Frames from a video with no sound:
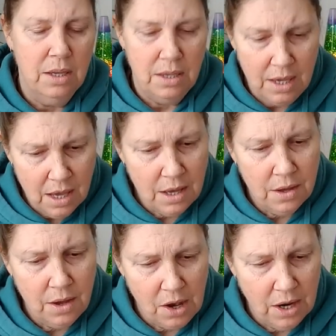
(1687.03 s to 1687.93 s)
yeah,
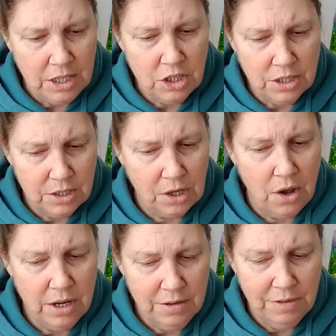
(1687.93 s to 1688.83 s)
I just
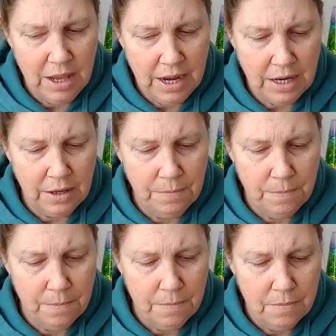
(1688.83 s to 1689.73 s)
kind of like,
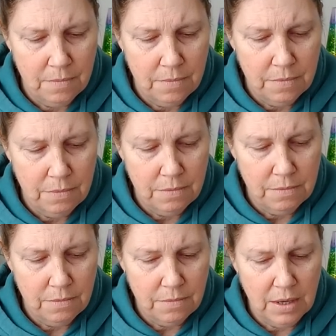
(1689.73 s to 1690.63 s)

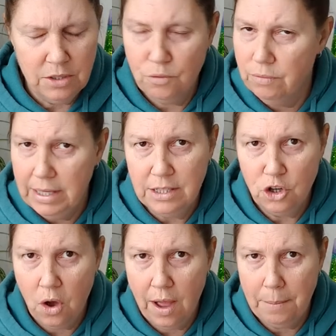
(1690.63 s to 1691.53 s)
it's really
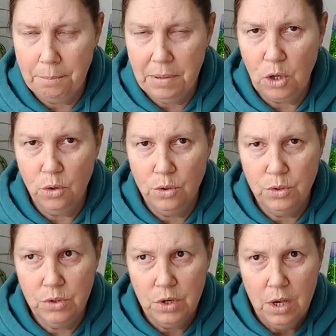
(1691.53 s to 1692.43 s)
time
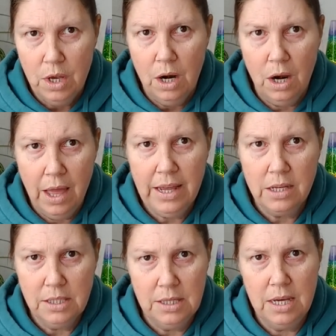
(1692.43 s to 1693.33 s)
because, like I
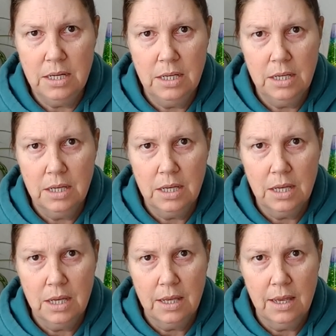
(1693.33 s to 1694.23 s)
said
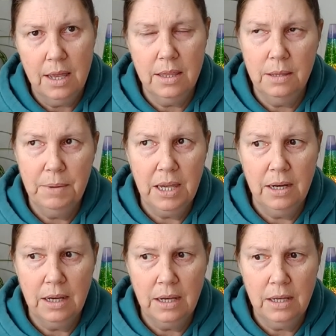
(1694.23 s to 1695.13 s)
at the
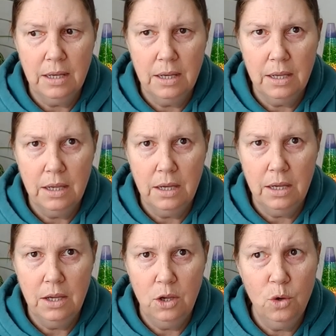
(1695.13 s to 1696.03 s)
beginning,
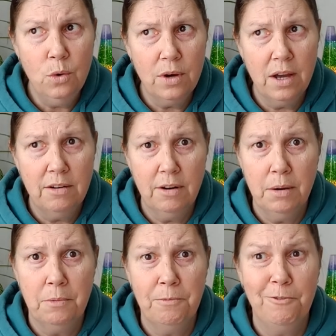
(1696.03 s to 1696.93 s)
you are
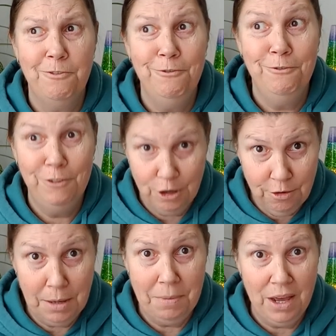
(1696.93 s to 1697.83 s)
a
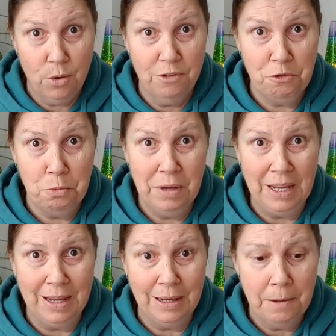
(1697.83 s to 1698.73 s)
very powerful
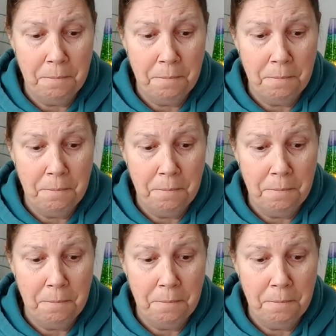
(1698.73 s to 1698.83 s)
being.